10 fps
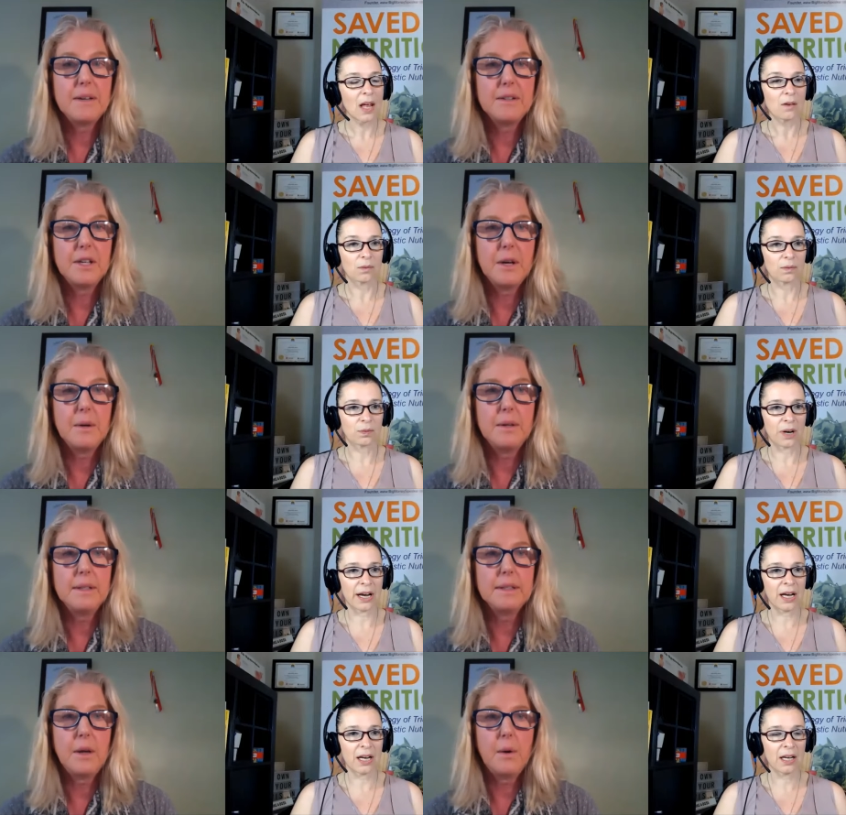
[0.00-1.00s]
Speaker 1: two.
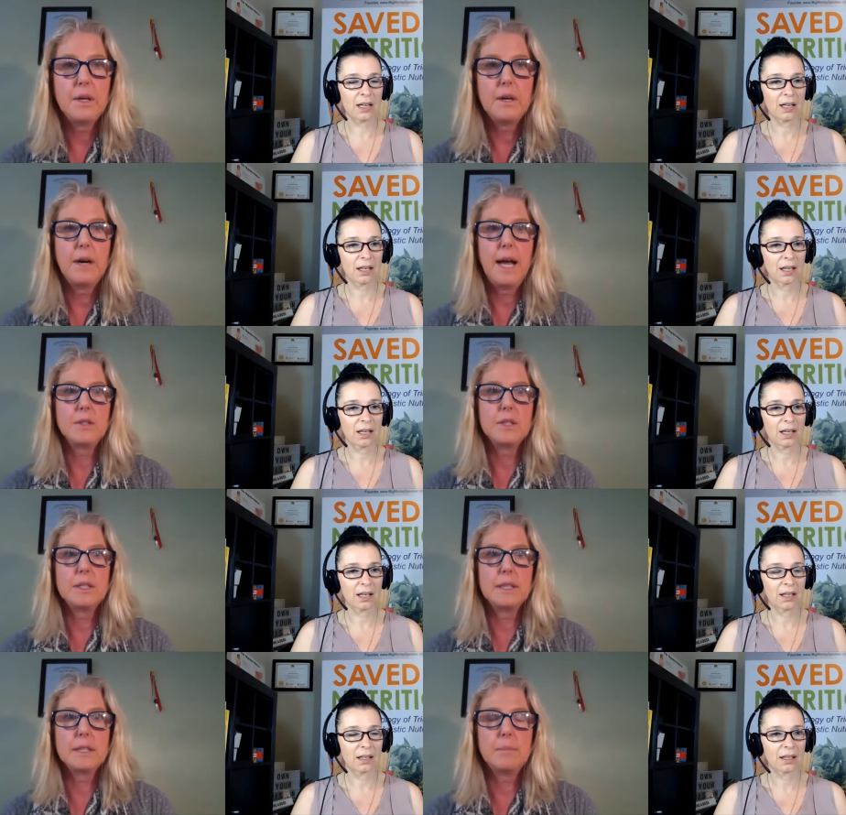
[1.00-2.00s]
Right? So that
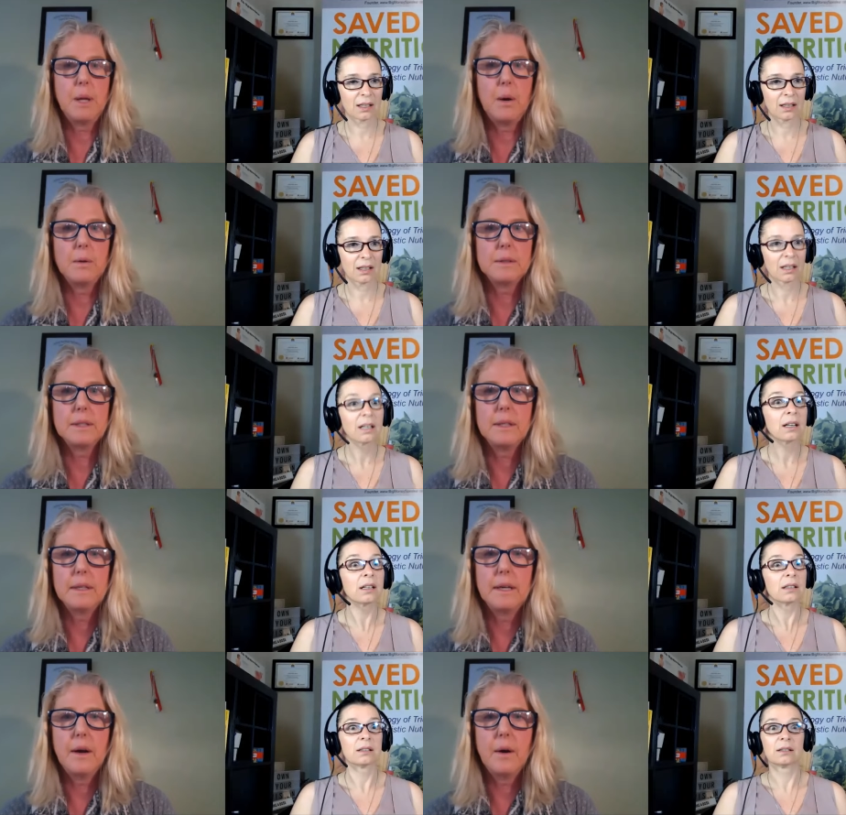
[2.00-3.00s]
just explodes.
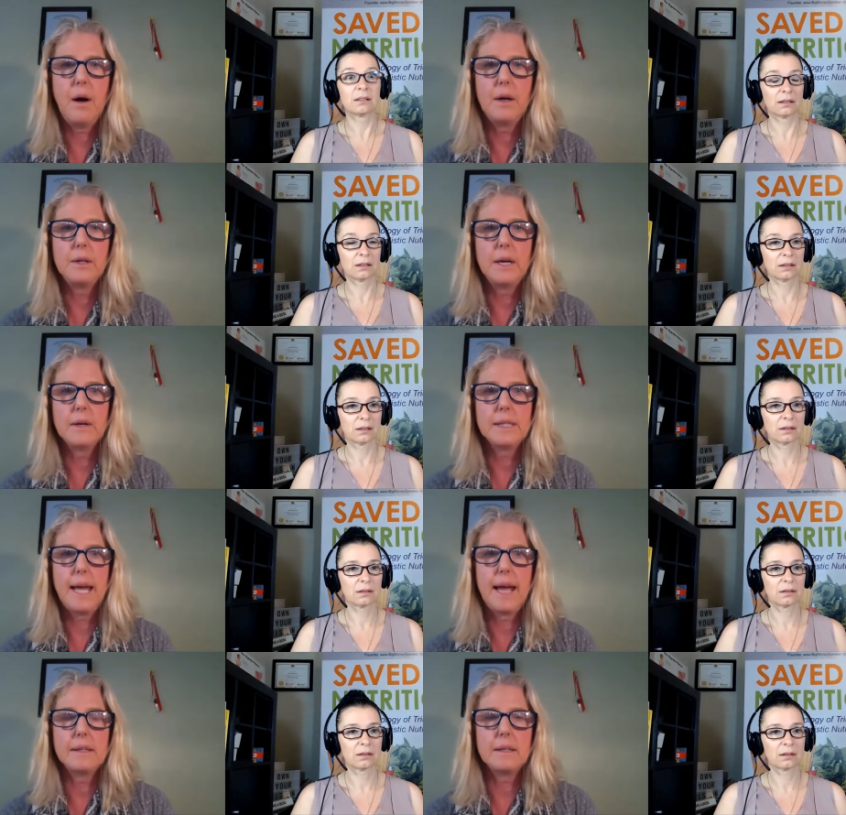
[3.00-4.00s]
You know, all you hear is
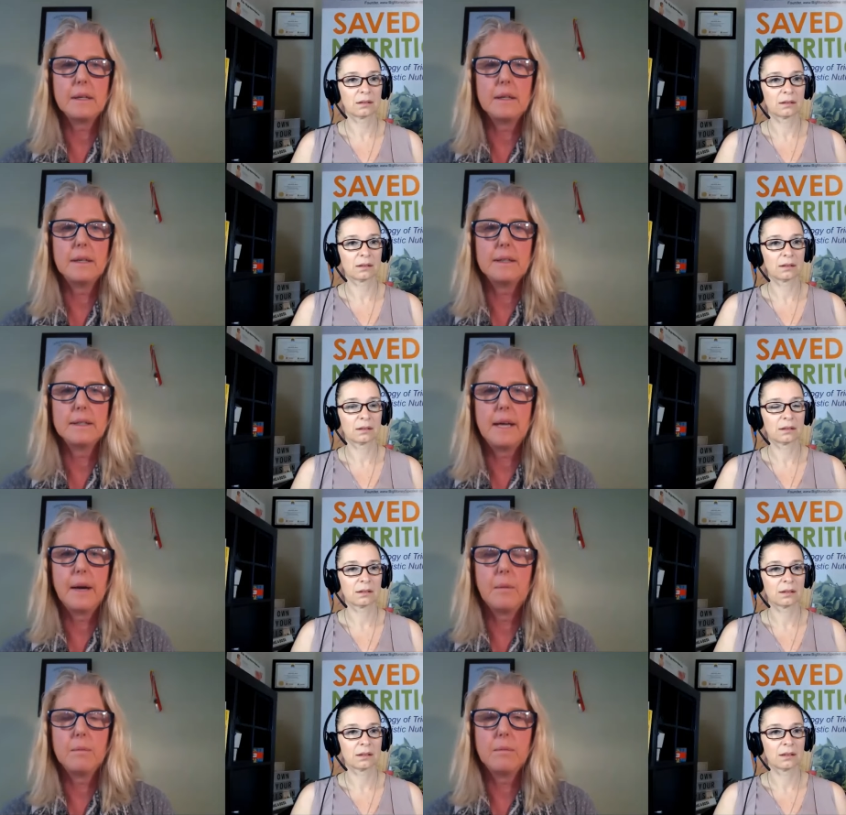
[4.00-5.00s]
cancer, and it's
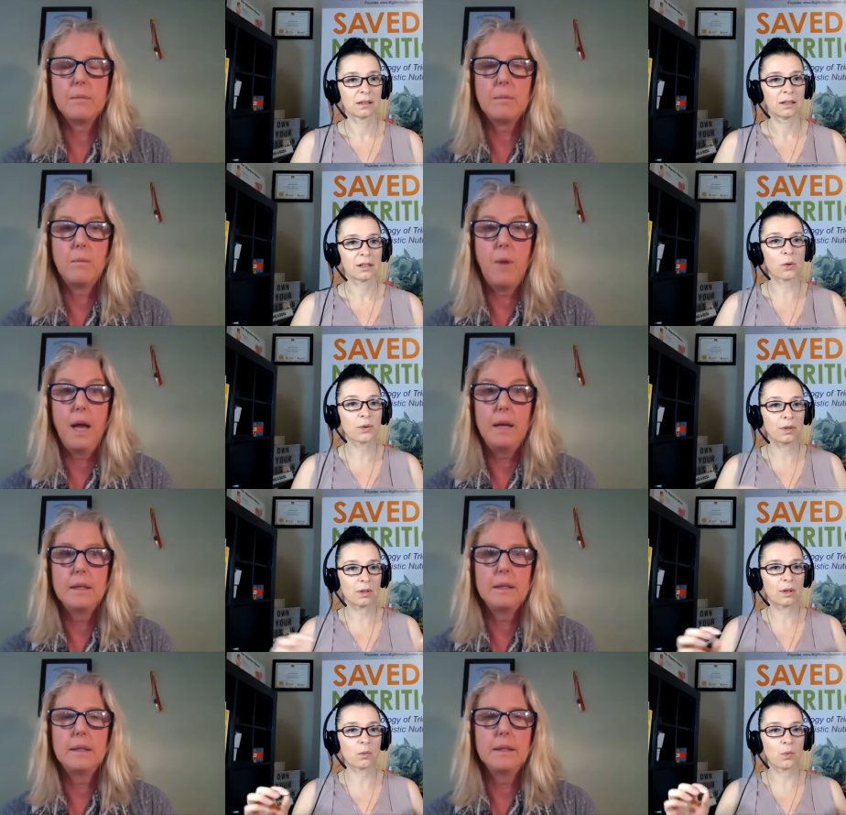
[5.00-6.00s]
like, what? So
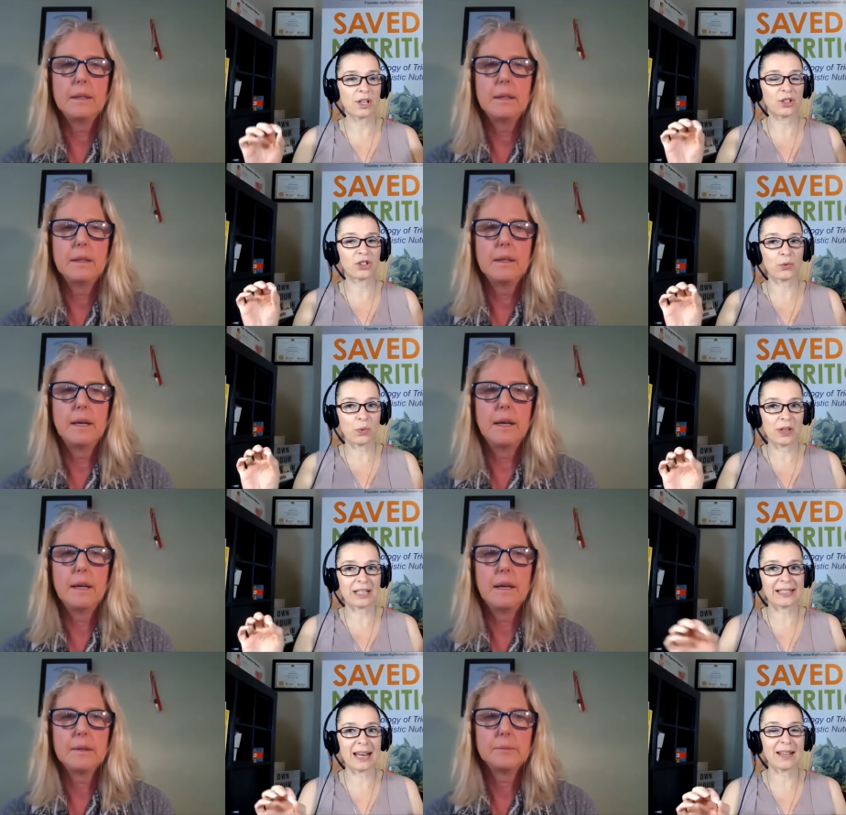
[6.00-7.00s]
Speaker 2: when you when
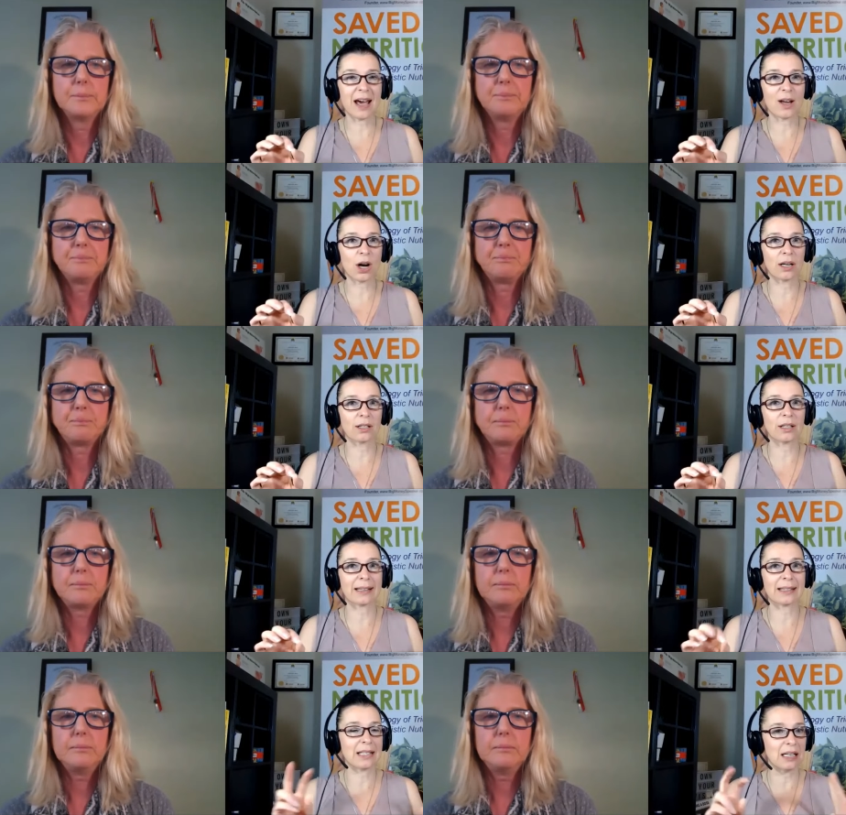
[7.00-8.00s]
they say that on
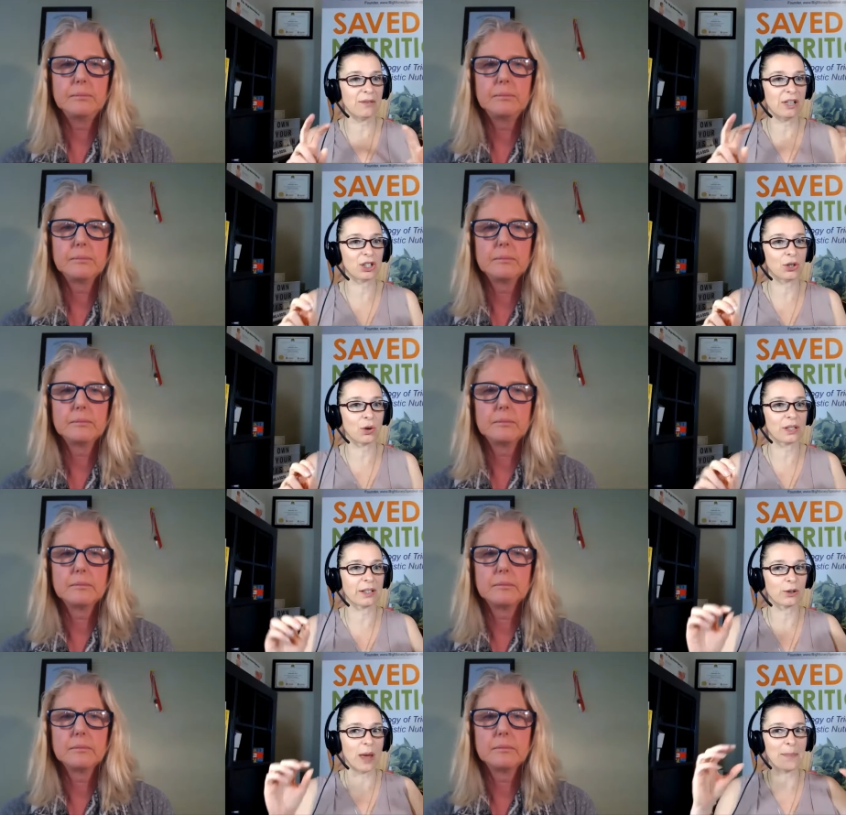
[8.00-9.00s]
like the TV
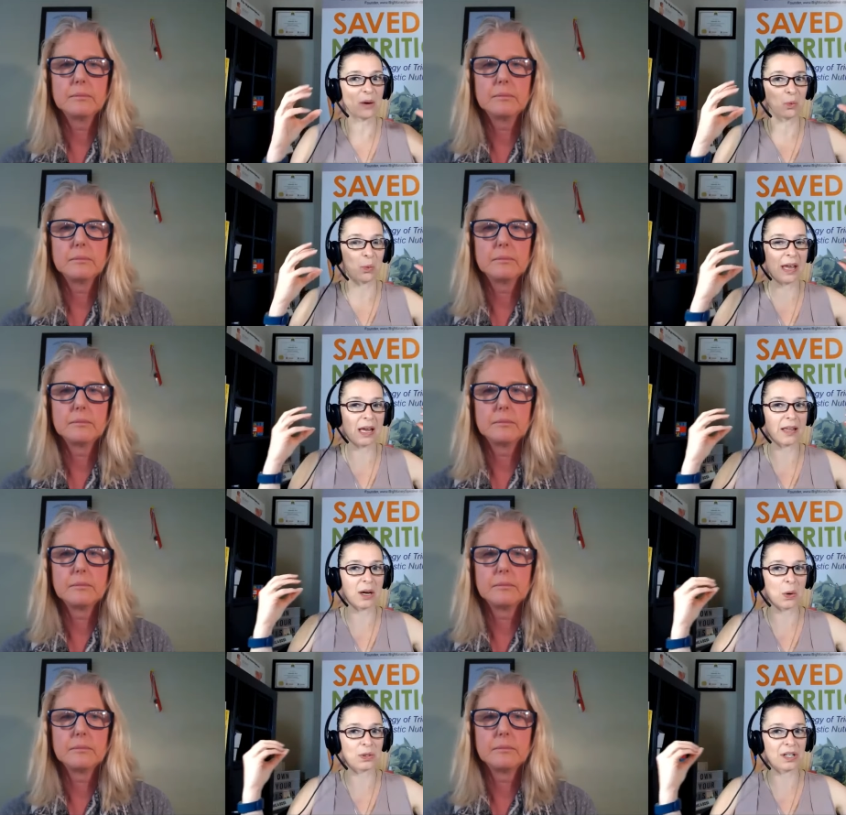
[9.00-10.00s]
shows and there's that big ringing
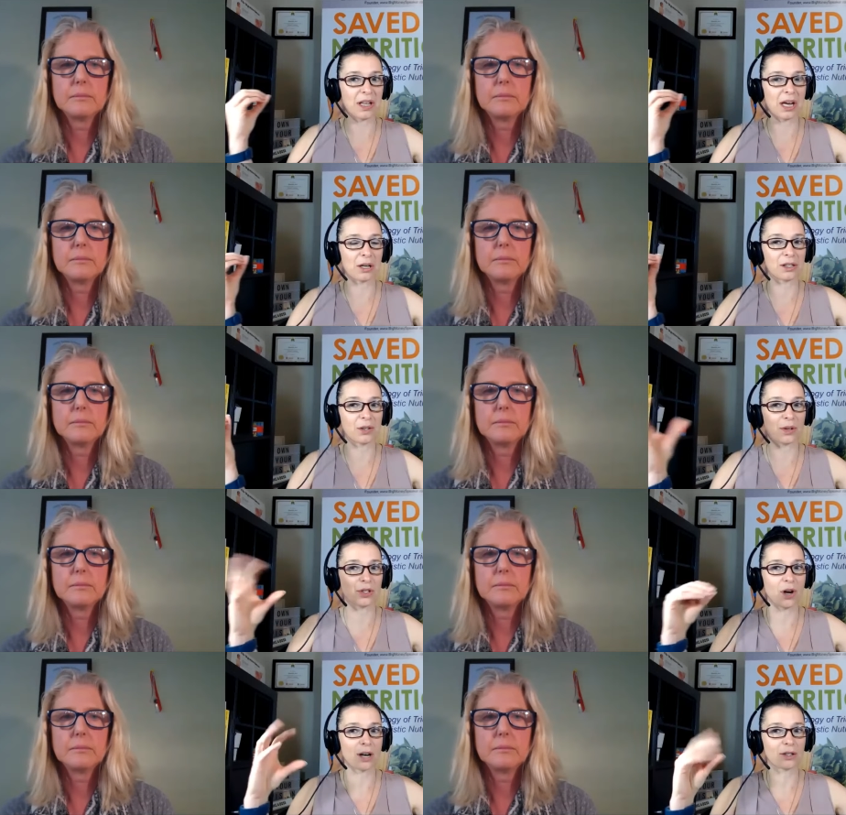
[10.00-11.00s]
that goes into the ears, so
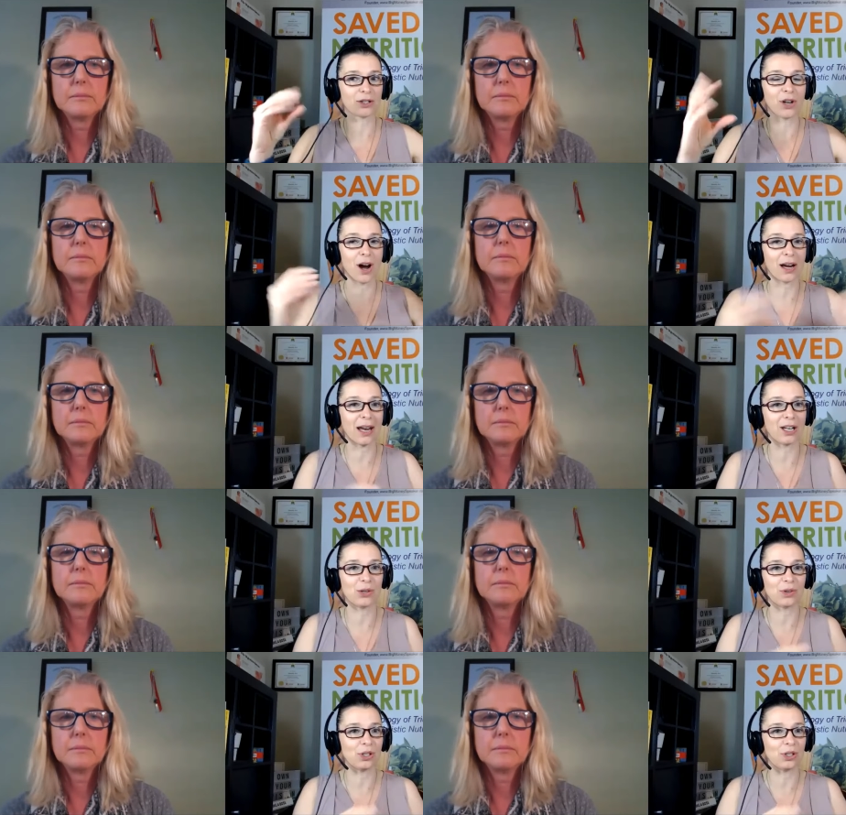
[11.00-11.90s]
the doctor's talking and you